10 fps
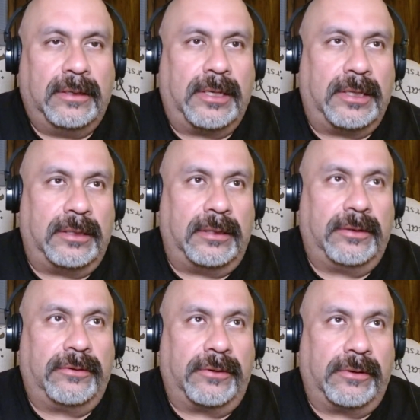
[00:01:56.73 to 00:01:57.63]
And the
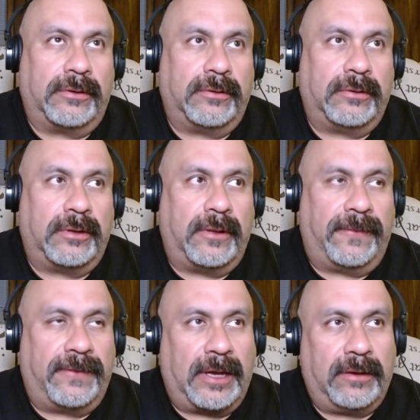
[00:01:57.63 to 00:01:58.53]
little girl
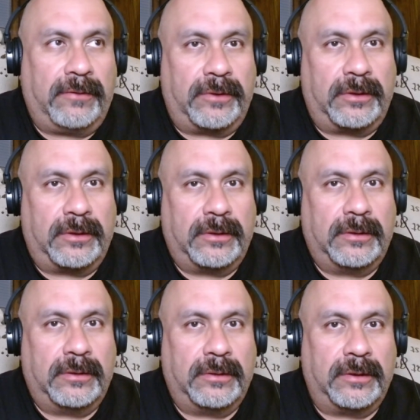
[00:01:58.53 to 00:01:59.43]
on that one
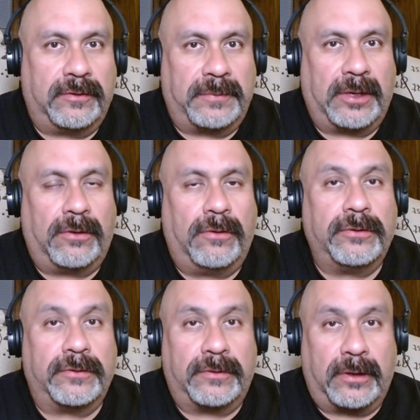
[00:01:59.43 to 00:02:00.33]
is my
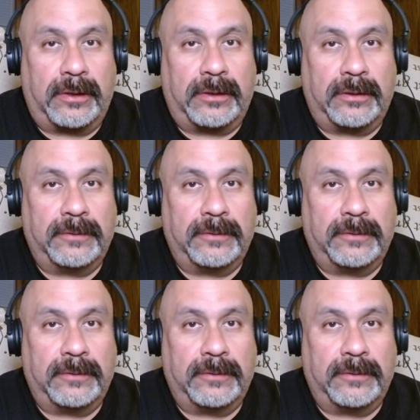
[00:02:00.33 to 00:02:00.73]
oldest daughter,